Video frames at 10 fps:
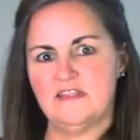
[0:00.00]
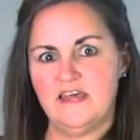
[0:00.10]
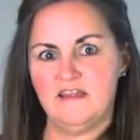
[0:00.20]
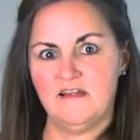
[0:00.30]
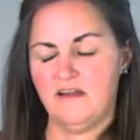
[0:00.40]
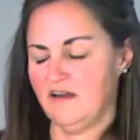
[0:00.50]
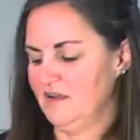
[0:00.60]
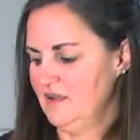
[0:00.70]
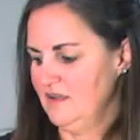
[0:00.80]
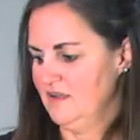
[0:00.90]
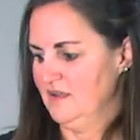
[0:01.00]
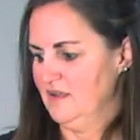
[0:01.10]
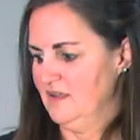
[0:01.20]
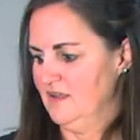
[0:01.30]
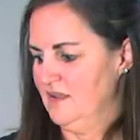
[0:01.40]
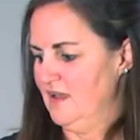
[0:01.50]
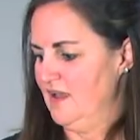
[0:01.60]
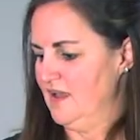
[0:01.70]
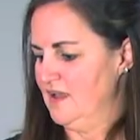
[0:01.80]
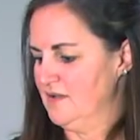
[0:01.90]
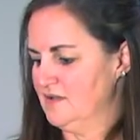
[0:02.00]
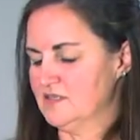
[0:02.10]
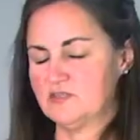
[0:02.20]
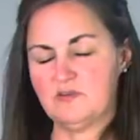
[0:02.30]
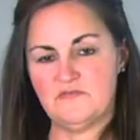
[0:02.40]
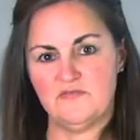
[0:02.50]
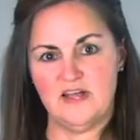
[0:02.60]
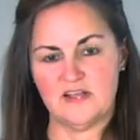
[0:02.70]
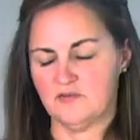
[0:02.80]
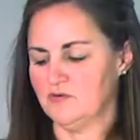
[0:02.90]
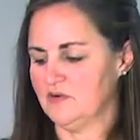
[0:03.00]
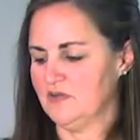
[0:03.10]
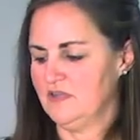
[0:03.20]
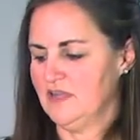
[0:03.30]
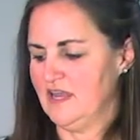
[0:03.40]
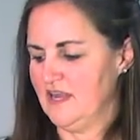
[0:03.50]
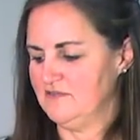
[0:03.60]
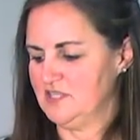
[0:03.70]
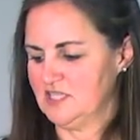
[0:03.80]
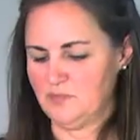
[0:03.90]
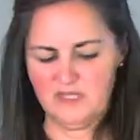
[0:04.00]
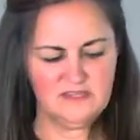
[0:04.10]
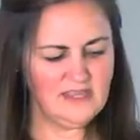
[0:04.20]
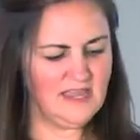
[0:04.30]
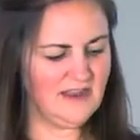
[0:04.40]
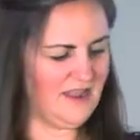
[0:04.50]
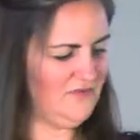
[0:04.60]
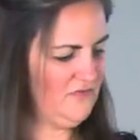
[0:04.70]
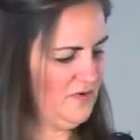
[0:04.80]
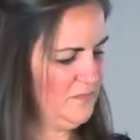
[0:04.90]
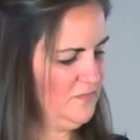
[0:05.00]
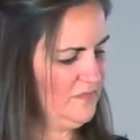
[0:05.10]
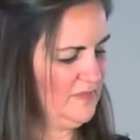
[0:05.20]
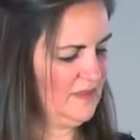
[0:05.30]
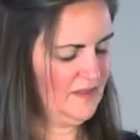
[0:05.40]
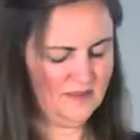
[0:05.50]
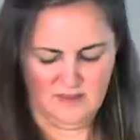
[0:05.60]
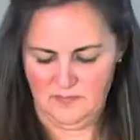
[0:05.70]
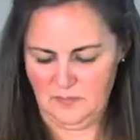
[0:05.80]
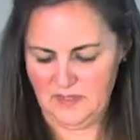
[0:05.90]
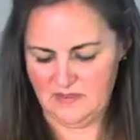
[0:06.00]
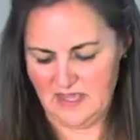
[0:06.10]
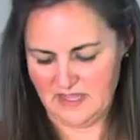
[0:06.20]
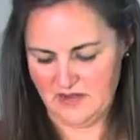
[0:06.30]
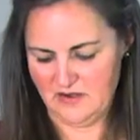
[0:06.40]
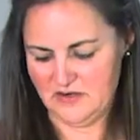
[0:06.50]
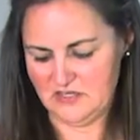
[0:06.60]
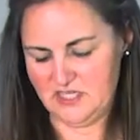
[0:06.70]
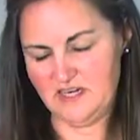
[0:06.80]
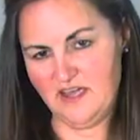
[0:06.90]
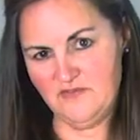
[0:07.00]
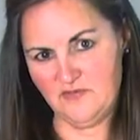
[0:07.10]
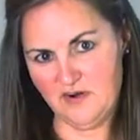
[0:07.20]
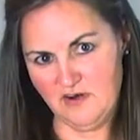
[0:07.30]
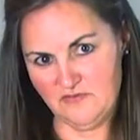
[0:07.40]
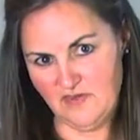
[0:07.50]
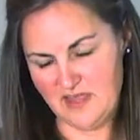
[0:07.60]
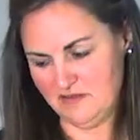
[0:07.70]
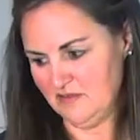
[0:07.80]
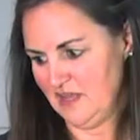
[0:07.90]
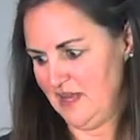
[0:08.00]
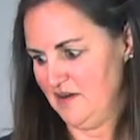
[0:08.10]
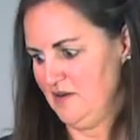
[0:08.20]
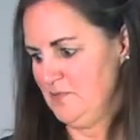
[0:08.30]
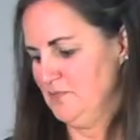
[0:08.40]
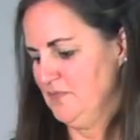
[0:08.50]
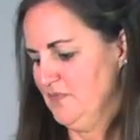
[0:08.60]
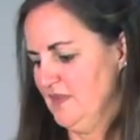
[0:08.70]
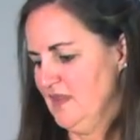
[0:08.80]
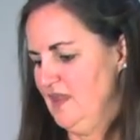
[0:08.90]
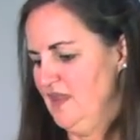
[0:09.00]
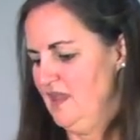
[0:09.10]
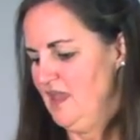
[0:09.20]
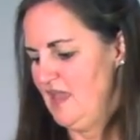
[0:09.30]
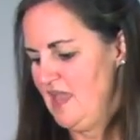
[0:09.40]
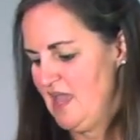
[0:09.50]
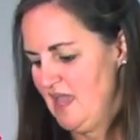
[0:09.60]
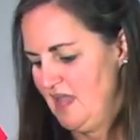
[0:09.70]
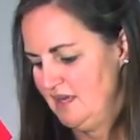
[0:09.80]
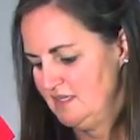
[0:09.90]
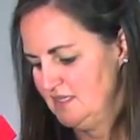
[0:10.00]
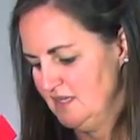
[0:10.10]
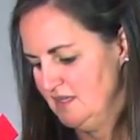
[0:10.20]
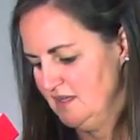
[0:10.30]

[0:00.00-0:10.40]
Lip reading: let our strip flock cool, and I've just peeled that off, peeled that carrier sheet off for our final layer. And